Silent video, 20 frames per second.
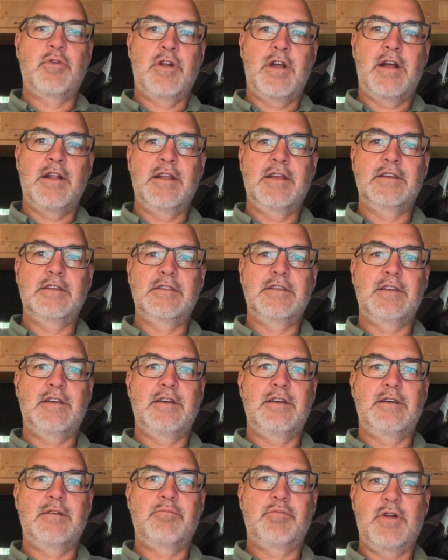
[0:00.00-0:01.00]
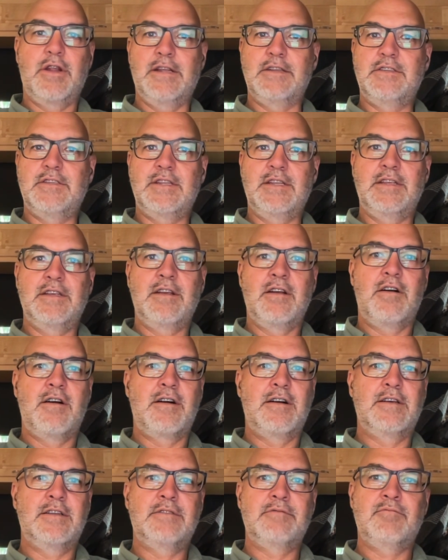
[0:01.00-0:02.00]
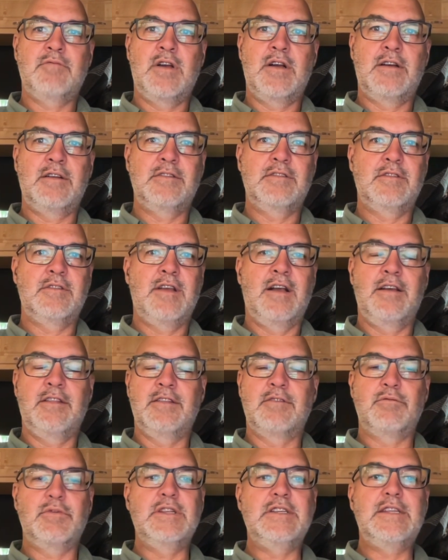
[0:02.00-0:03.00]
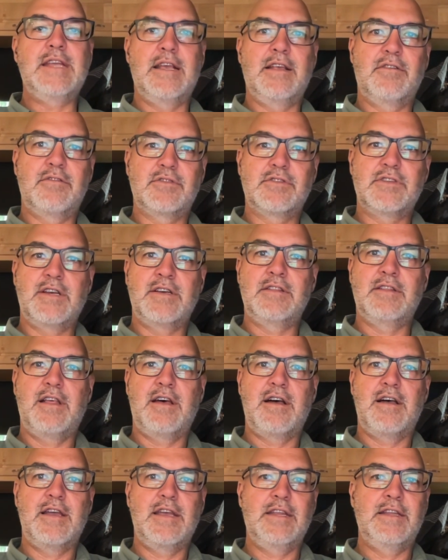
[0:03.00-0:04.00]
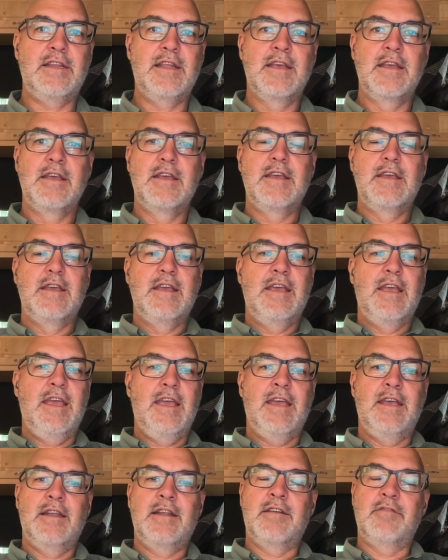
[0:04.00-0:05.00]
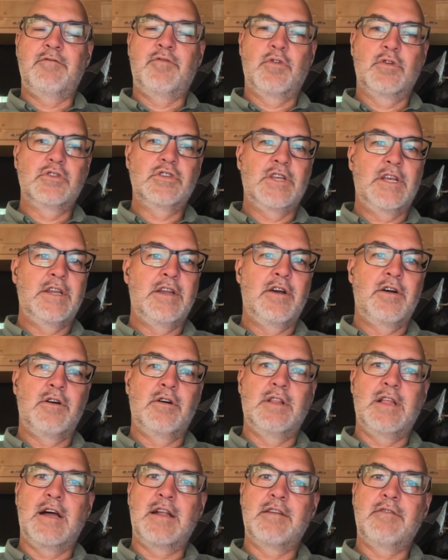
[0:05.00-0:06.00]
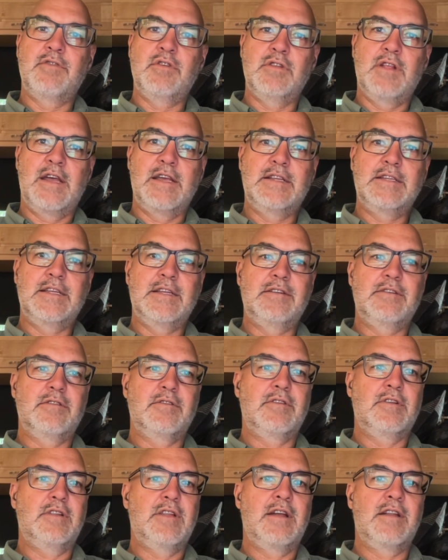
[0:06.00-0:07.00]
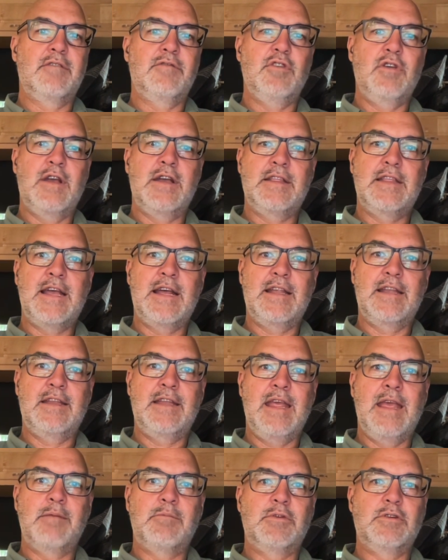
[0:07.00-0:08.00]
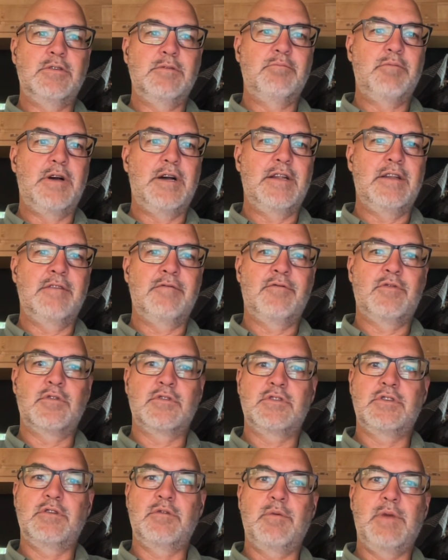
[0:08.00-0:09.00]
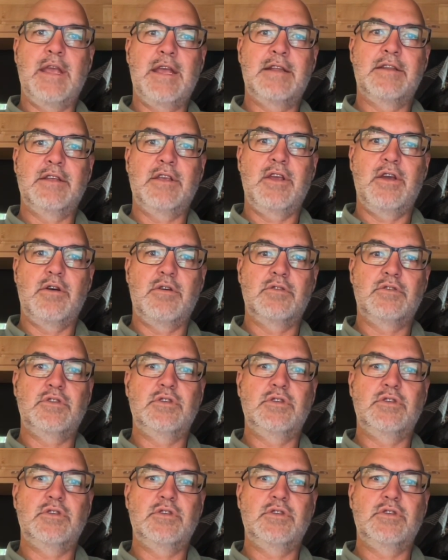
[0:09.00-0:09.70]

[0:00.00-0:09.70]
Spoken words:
product pricing on the retailers online, and unfortunately, I know a lot of you liked it. A lot of you had that enabled, but unfortunately, we had to go